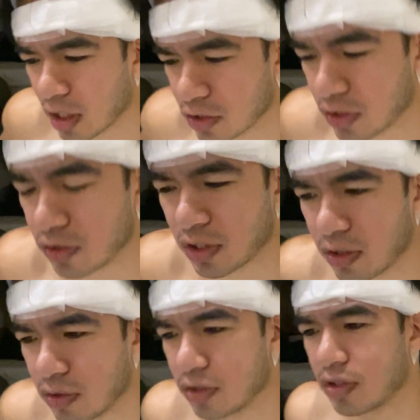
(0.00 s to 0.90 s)
here in
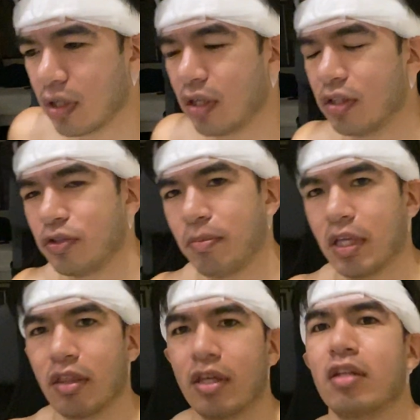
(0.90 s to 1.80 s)
general is a
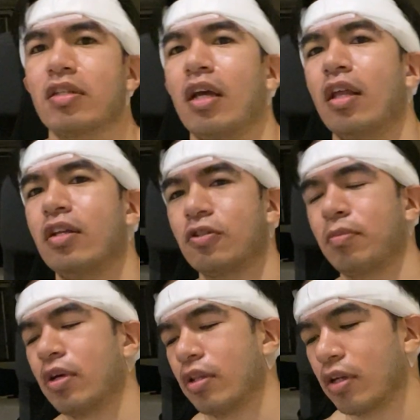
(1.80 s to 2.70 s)
big thing in Thailand. It's
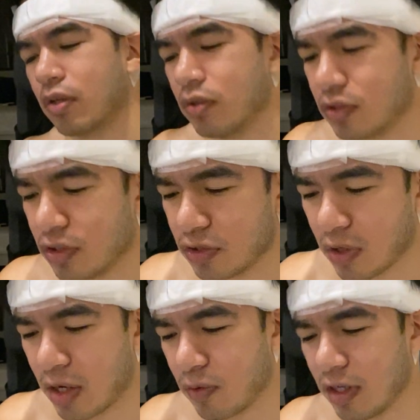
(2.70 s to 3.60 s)
part of their culture. So
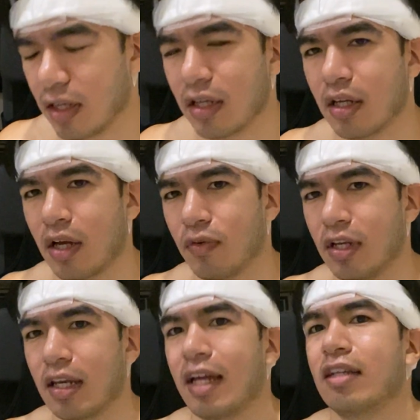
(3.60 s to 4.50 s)
I
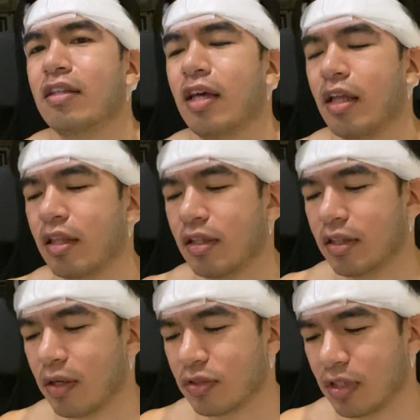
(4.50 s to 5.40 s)
really liked that. I think
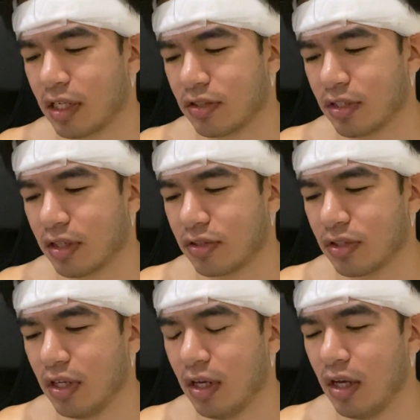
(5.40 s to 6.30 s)
that was a nice
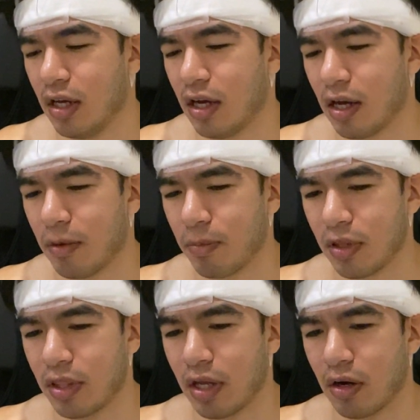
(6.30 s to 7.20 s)
touch.
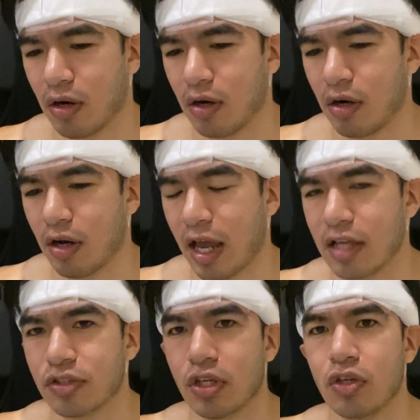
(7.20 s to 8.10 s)
They are
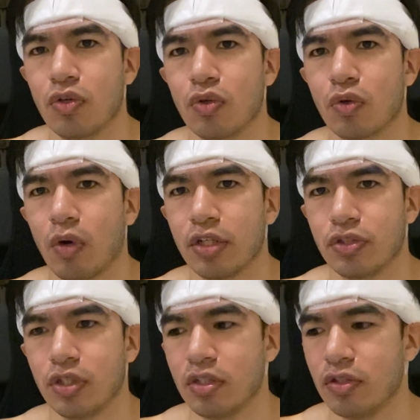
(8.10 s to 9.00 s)
asking you
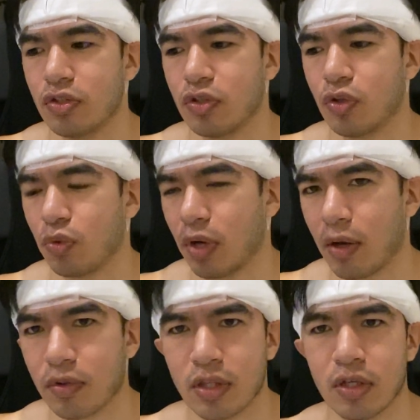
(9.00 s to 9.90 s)
questions
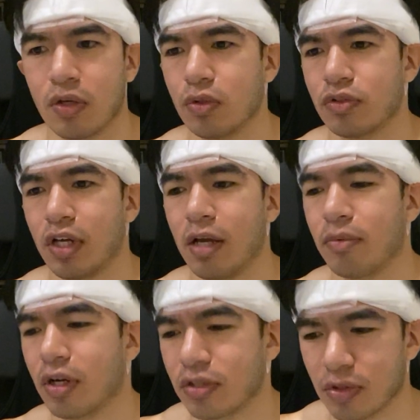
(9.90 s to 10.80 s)
throughout the whole time.
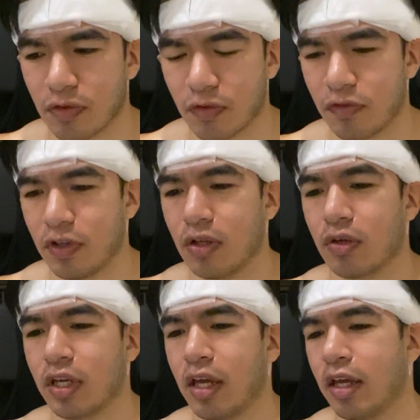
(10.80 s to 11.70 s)
They're asking you if you feel
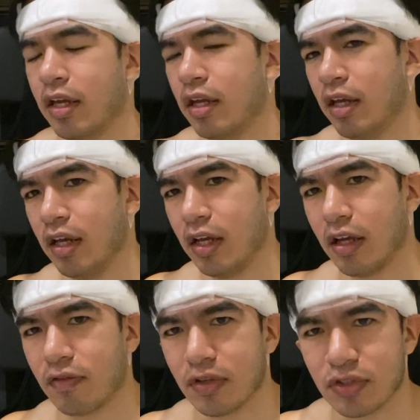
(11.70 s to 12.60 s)
okay,
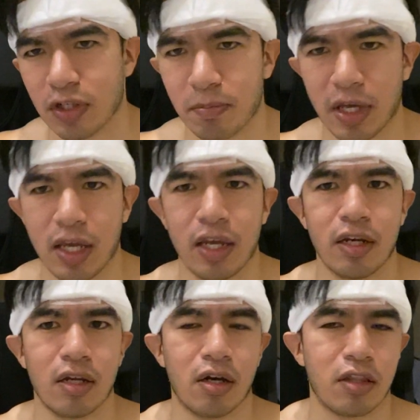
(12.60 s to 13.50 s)
if there's any
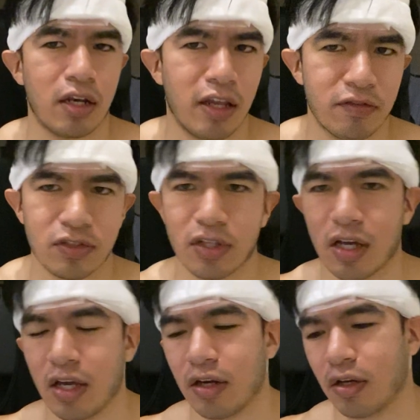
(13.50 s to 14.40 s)
pain on the left
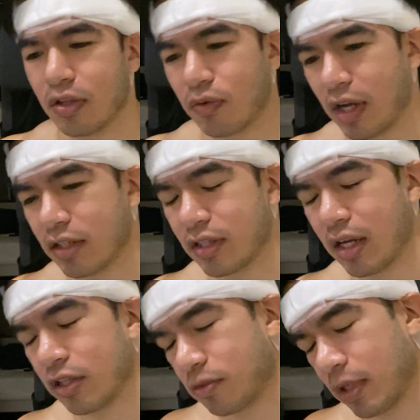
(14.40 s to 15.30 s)
side, on the right
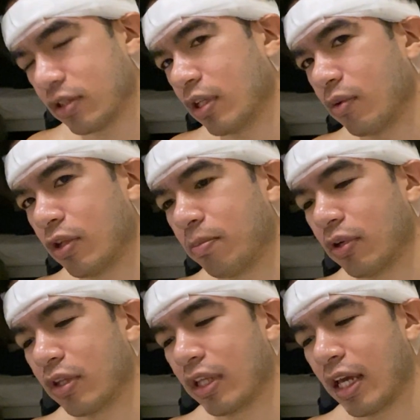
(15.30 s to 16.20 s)
side, especially when they're
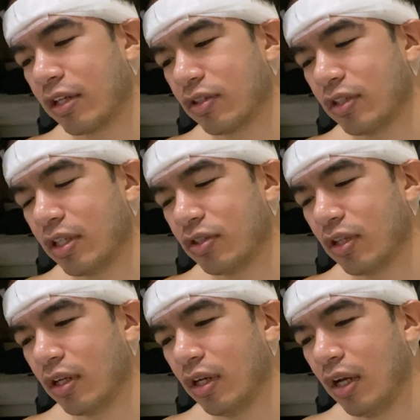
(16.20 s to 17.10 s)
putting the
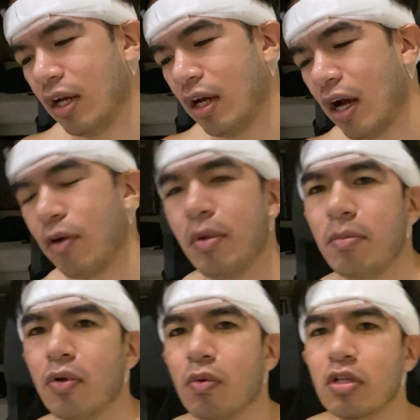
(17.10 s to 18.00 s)
anesthesia. I
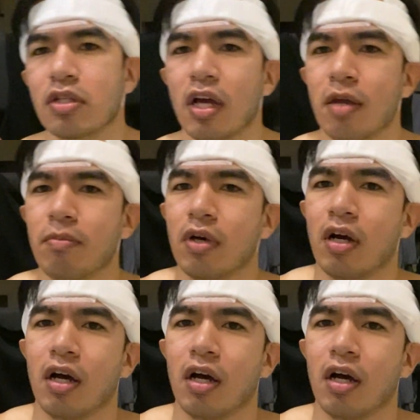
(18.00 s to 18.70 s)
remember one time,